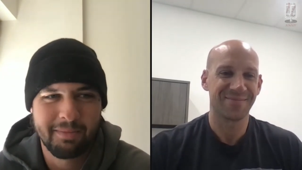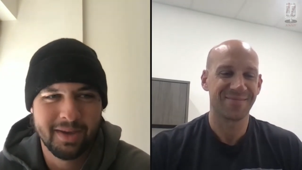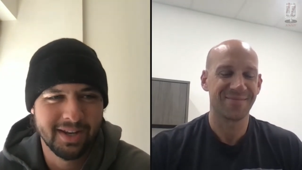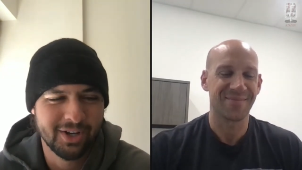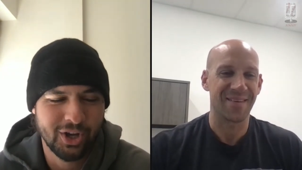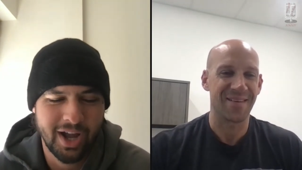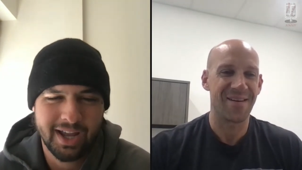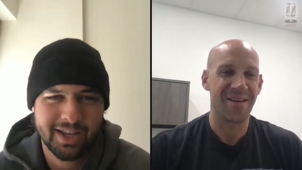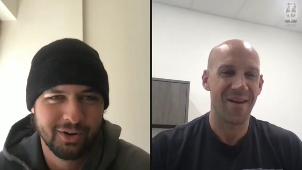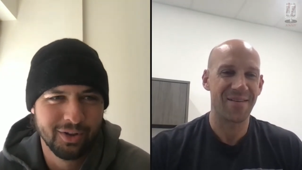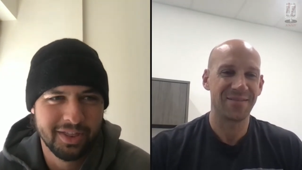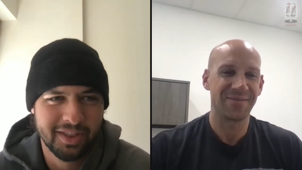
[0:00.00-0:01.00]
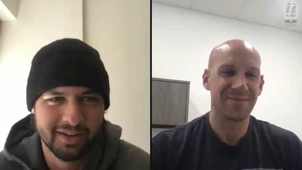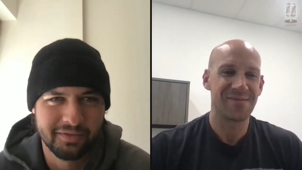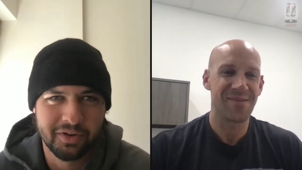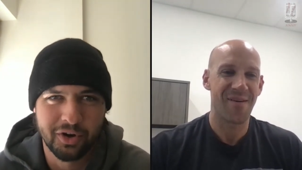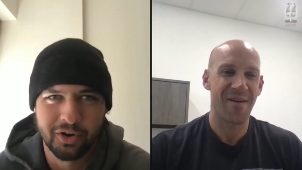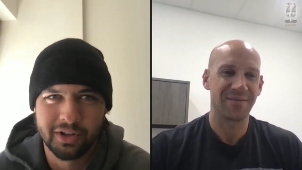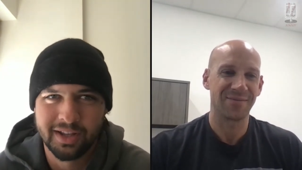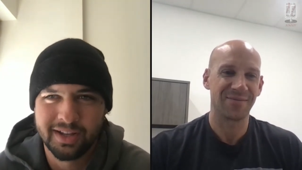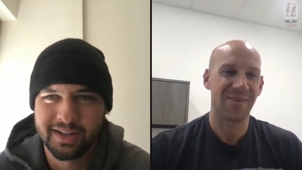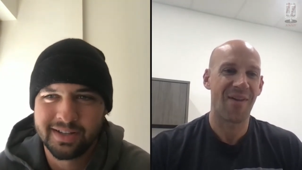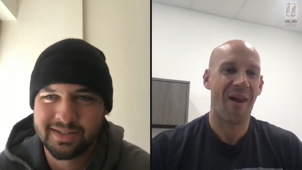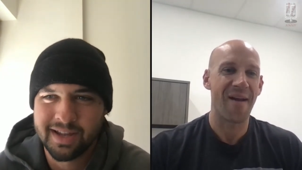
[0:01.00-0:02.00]
Speaker 1: I mean, I can only think of
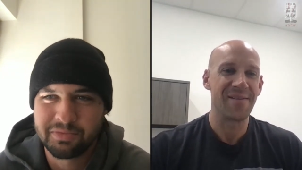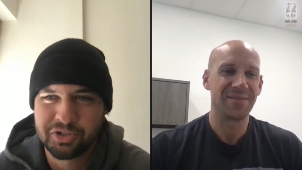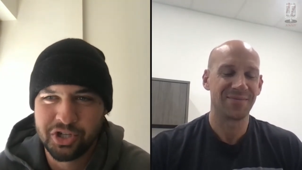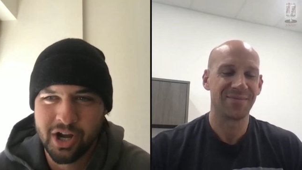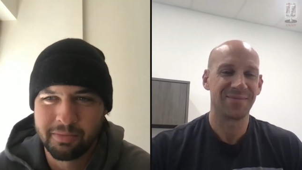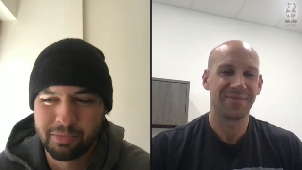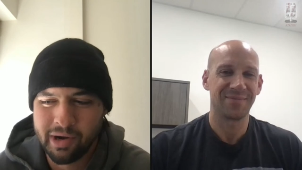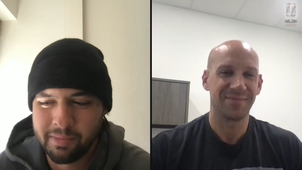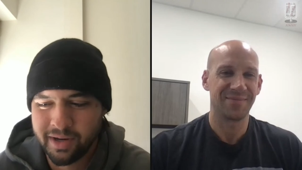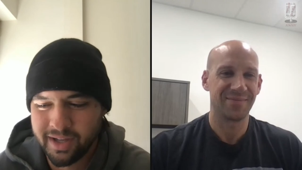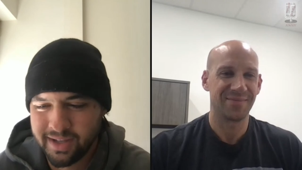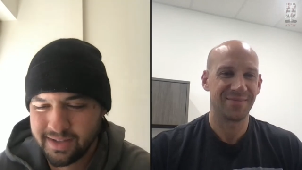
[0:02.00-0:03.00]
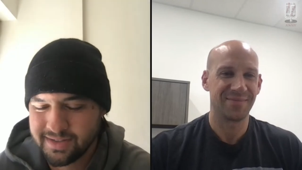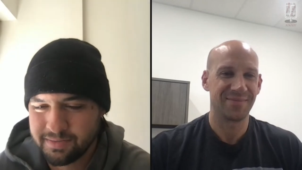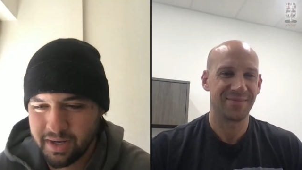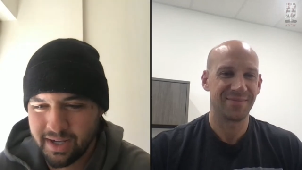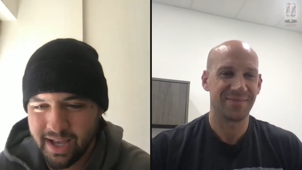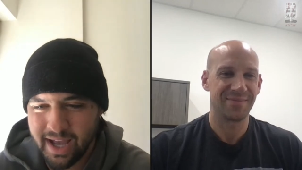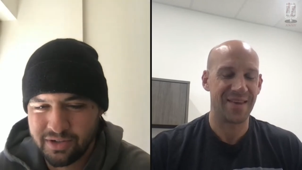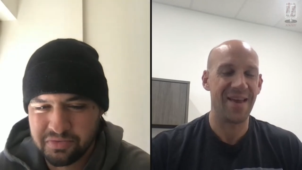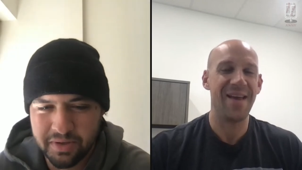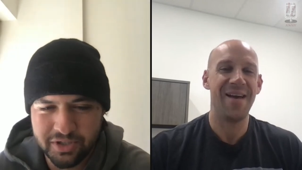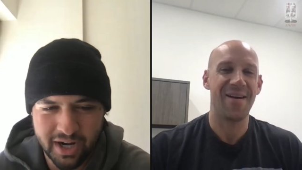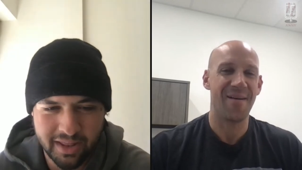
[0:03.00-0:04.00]
currently, and his name's John Brebbia. He's been a guy who's
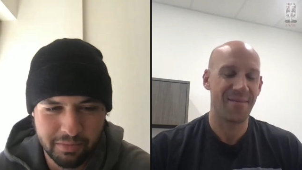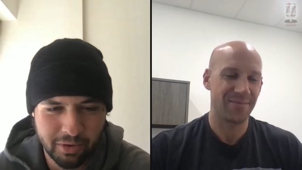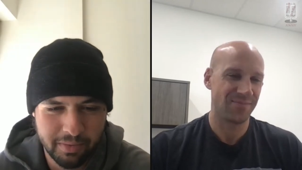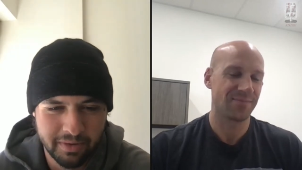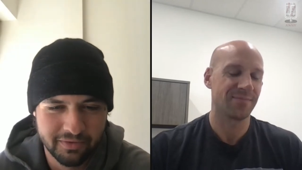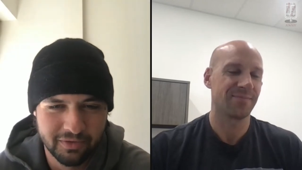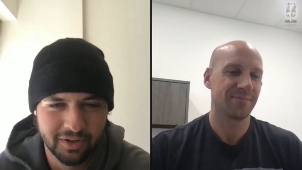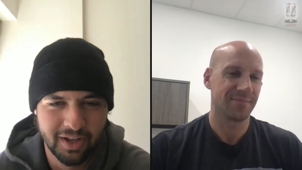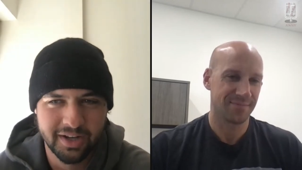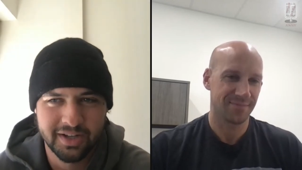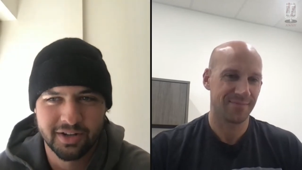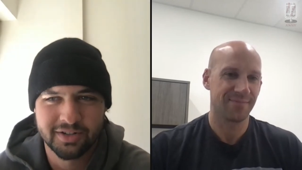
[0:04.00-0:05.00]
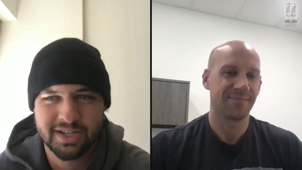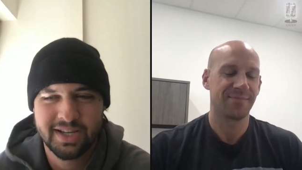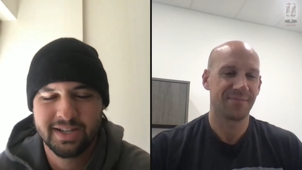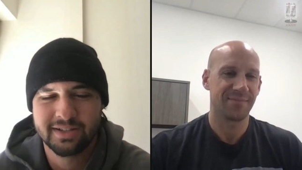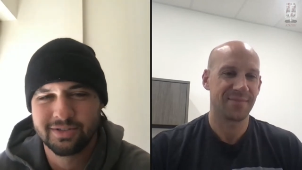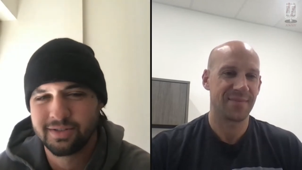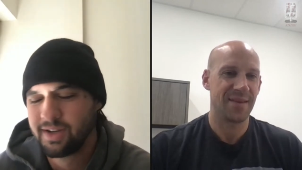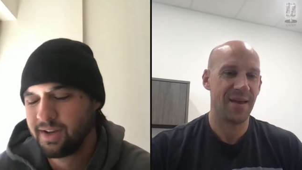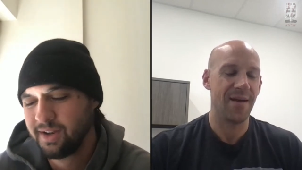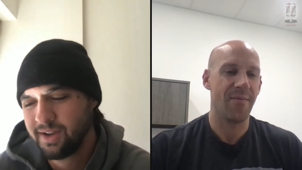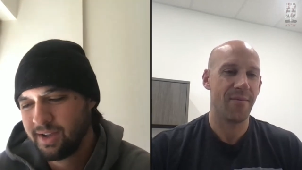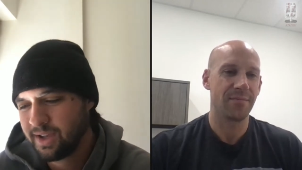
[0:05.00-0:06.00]
pitched out of the bullpen for a lot of years. He is
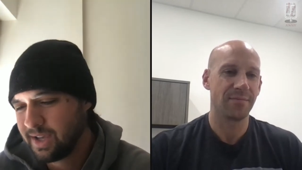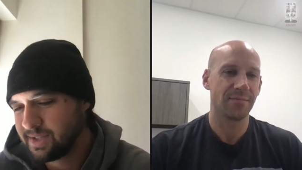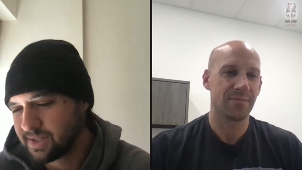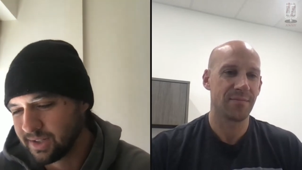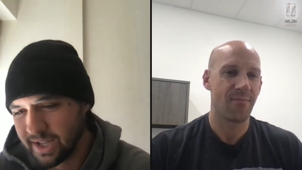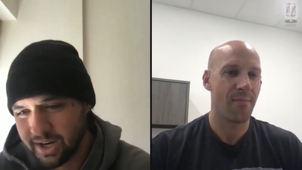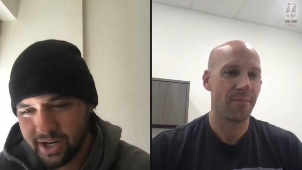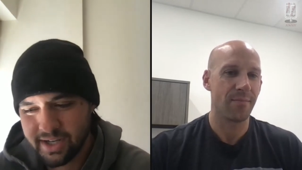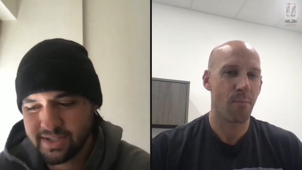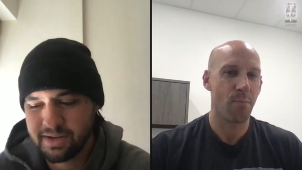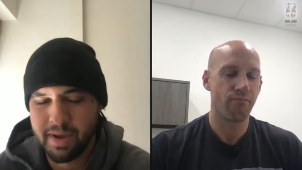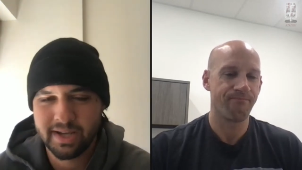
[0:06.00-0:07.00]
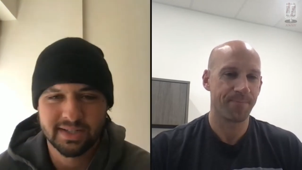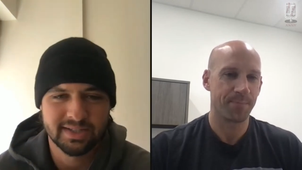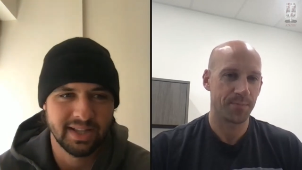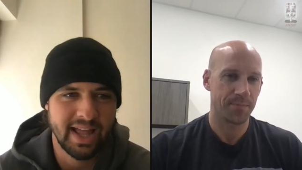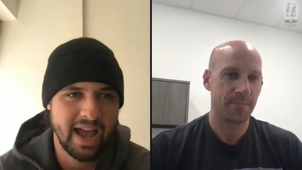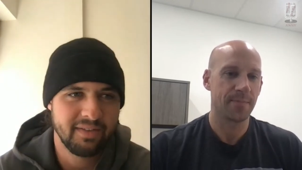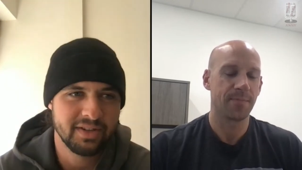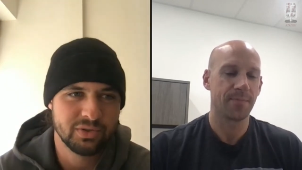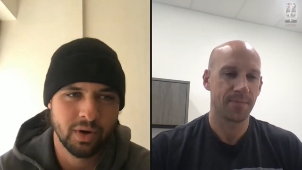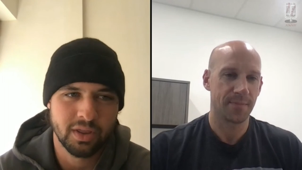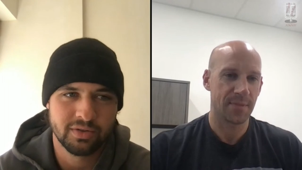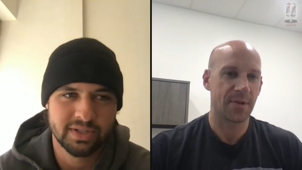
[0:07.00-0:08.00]
yeah. he's hilarious. He makes us laugh.
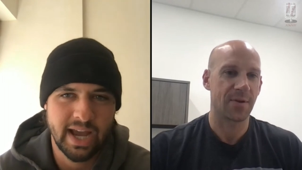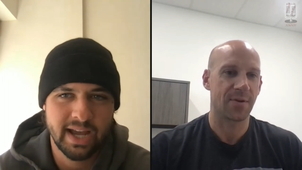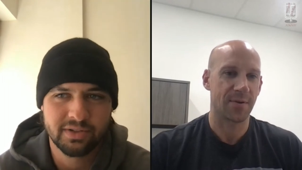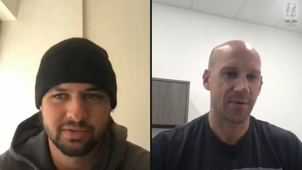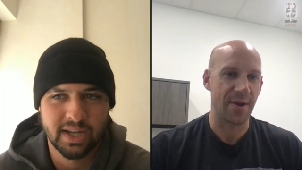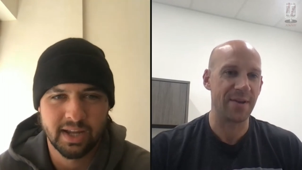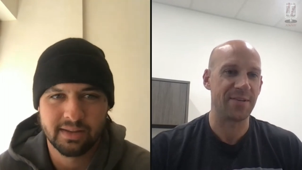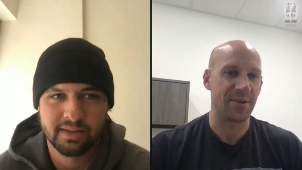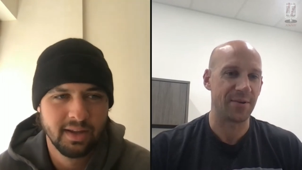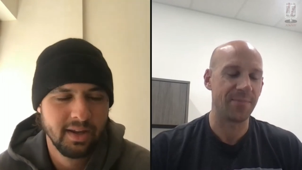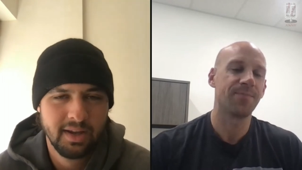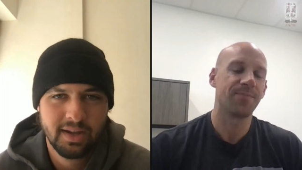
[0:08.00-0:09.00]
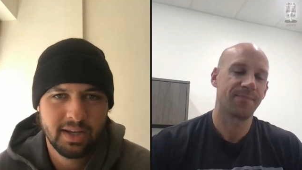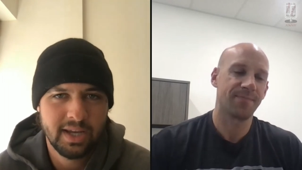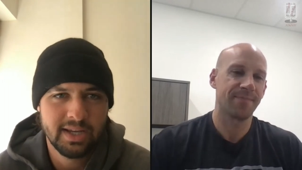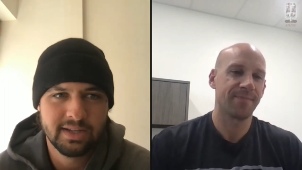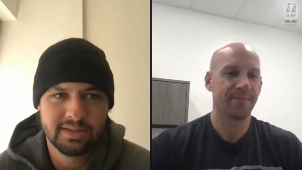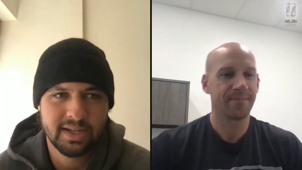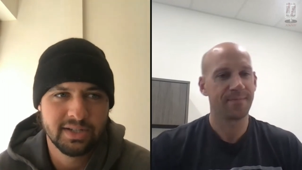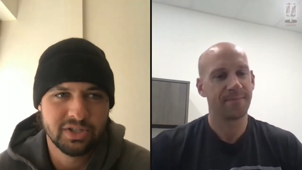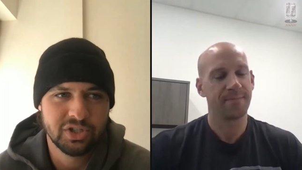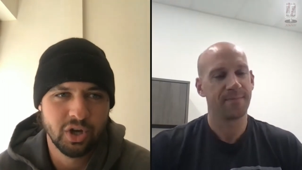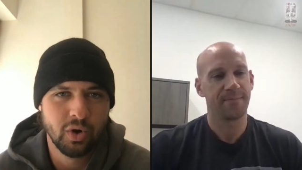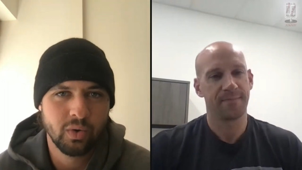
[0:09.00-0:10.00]
He's one of those guys who's like he's
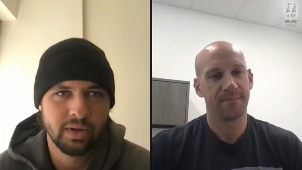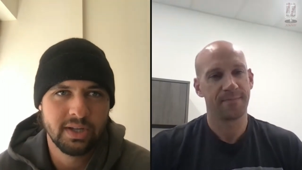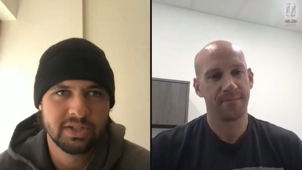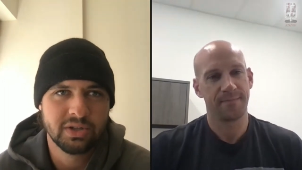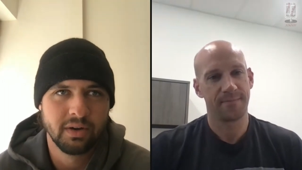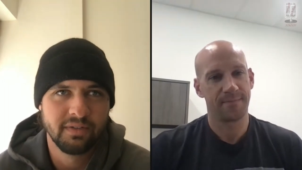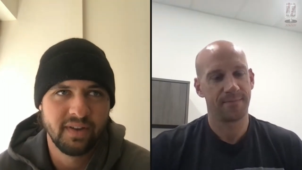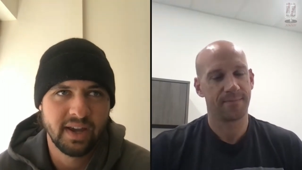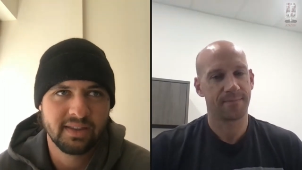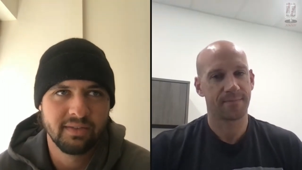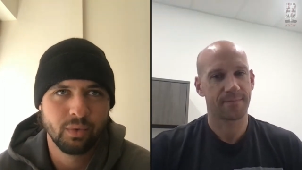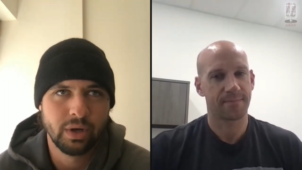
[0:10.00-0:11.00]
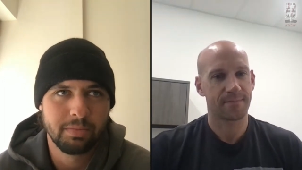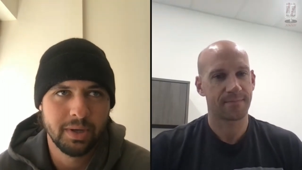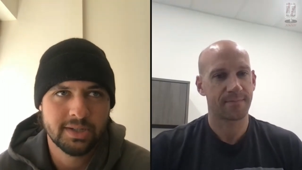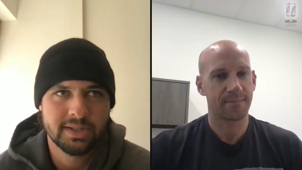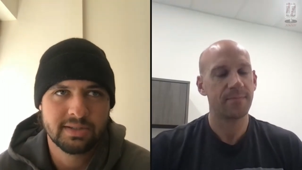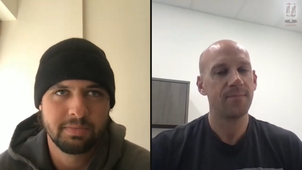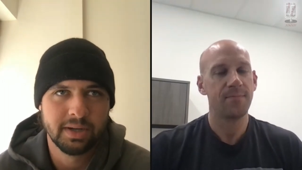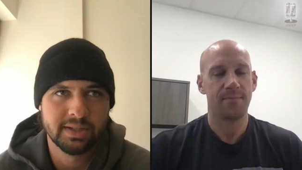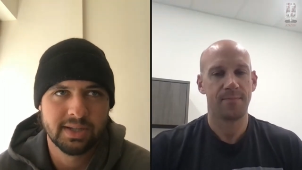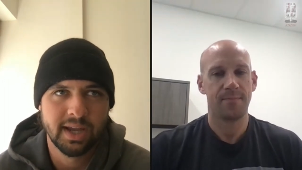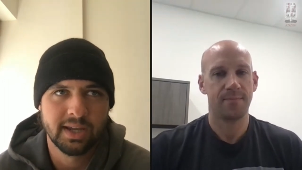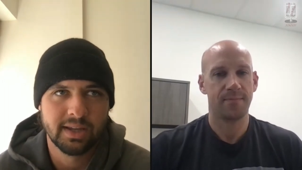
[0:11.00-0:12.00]
he's so he's so effective when he pitches, but
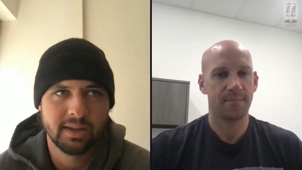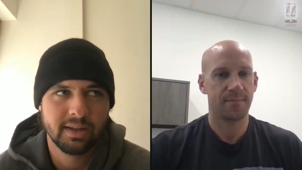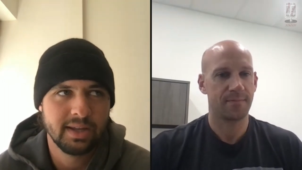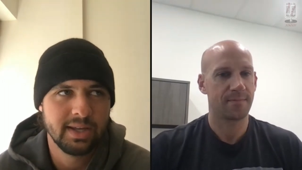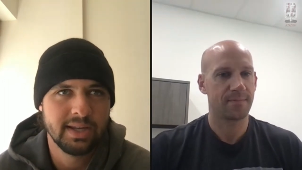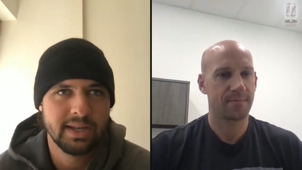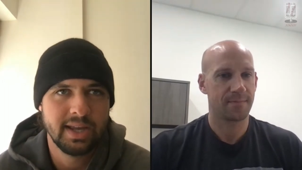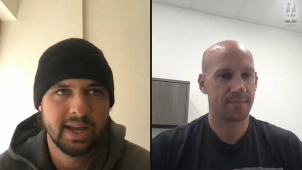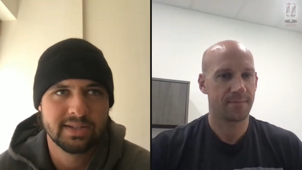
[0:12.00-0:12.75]
it's like he he